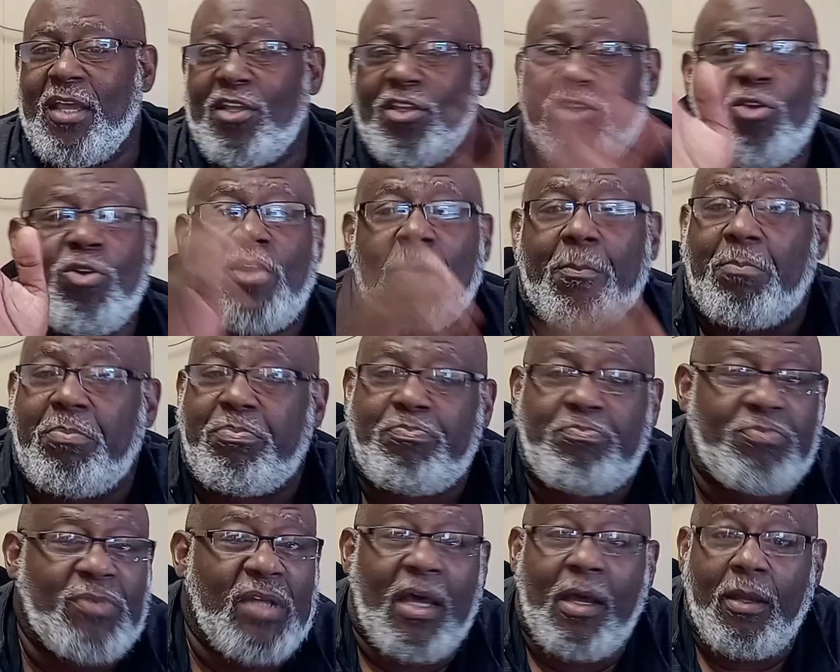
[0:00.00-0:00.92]
You can
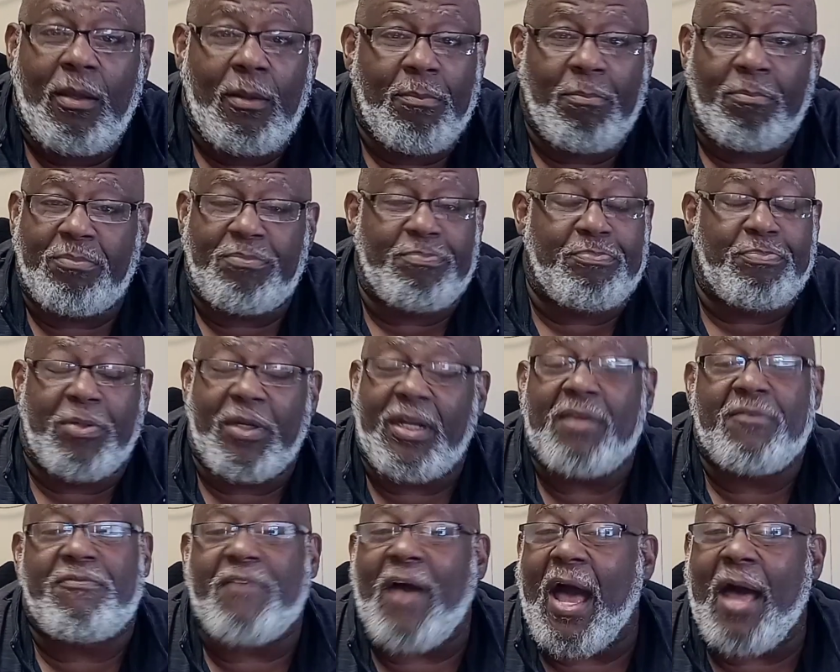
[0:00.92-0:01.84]
put
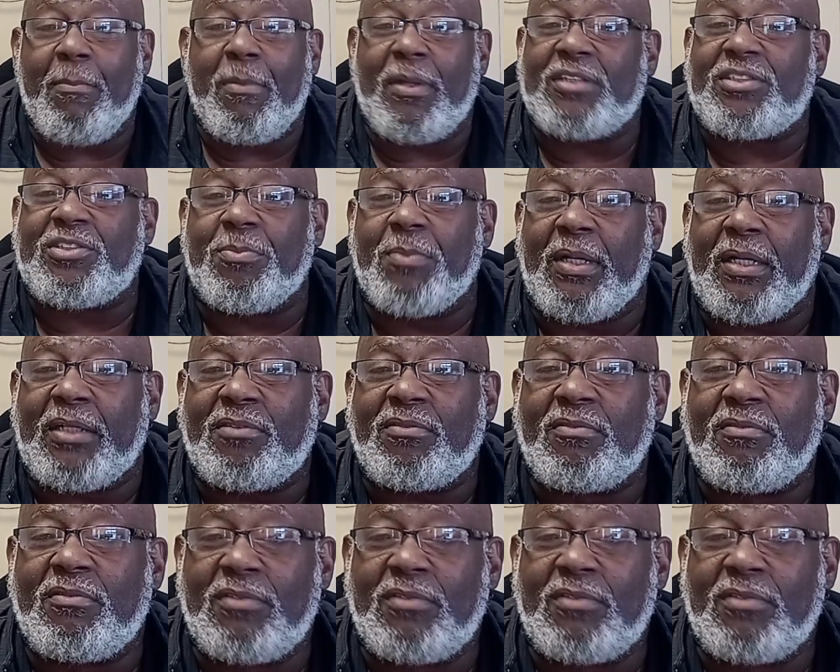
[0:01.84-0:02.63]
in 5 minutes a month,